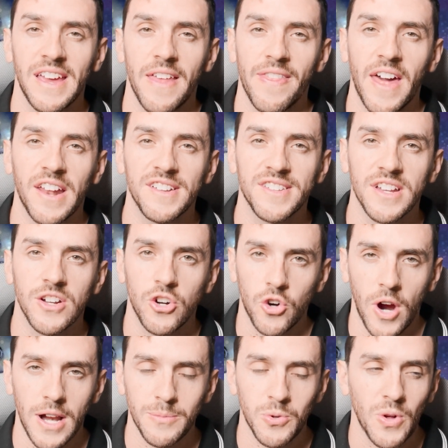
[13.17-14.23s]
That is
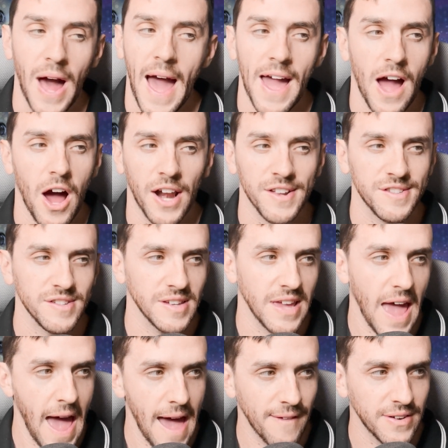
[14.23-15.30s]
incredible. I honestly
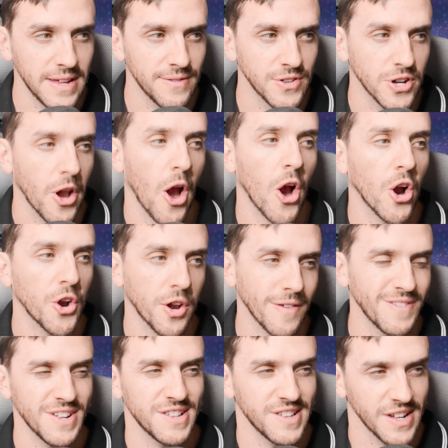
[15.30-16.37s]
haven't even heard
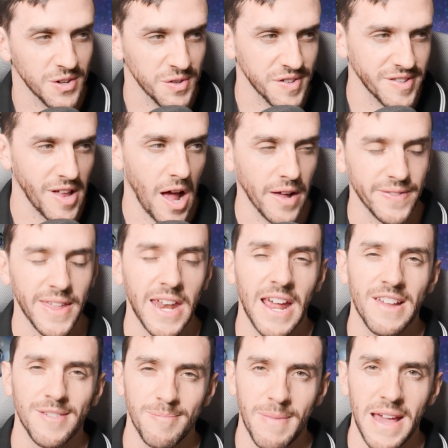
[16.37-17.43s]
of a single stock that
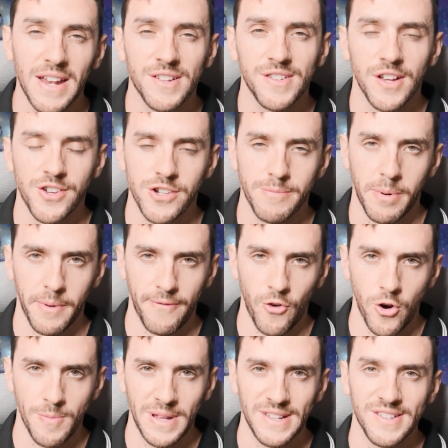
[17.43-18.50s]
has made such a
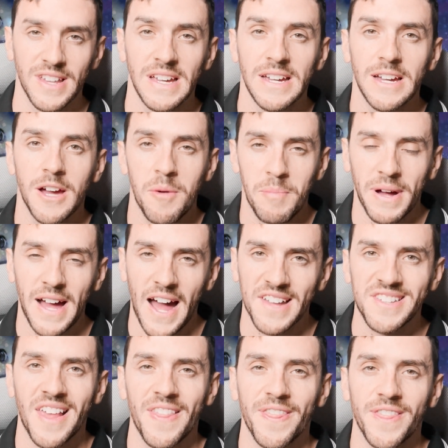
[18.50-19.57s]
performance. But
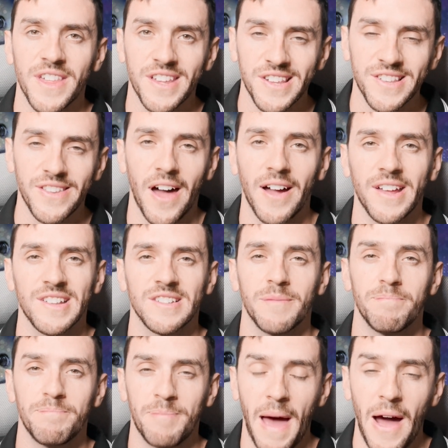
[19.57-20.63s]
guys, this stock is
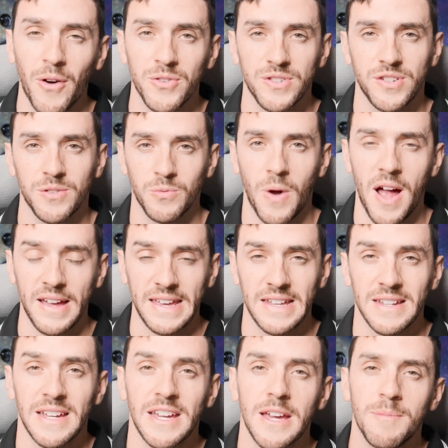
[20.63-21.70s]
about to rocket
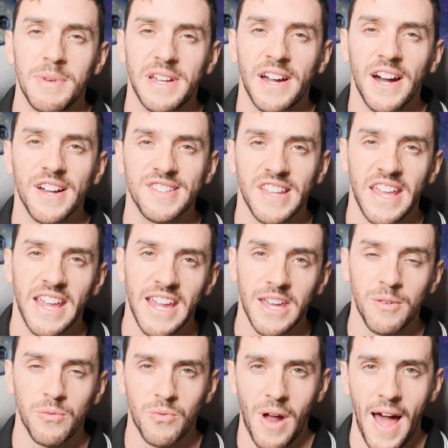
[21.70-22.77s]
because
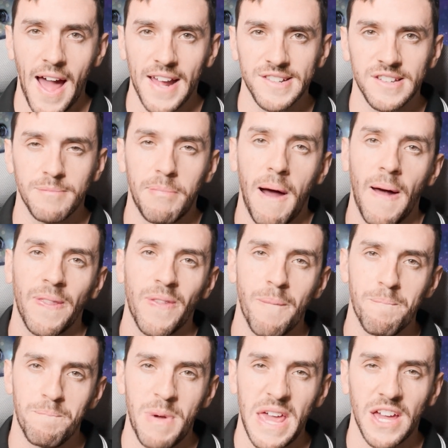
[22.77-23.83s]
it rides upon the
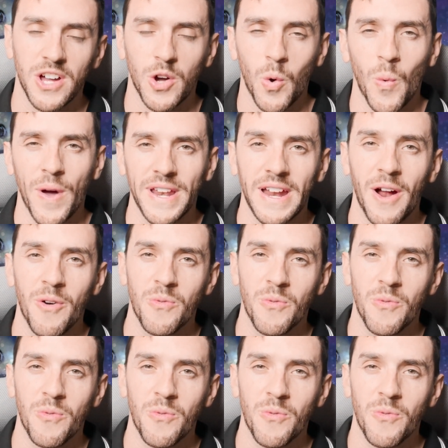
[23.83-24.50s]
Bitcoin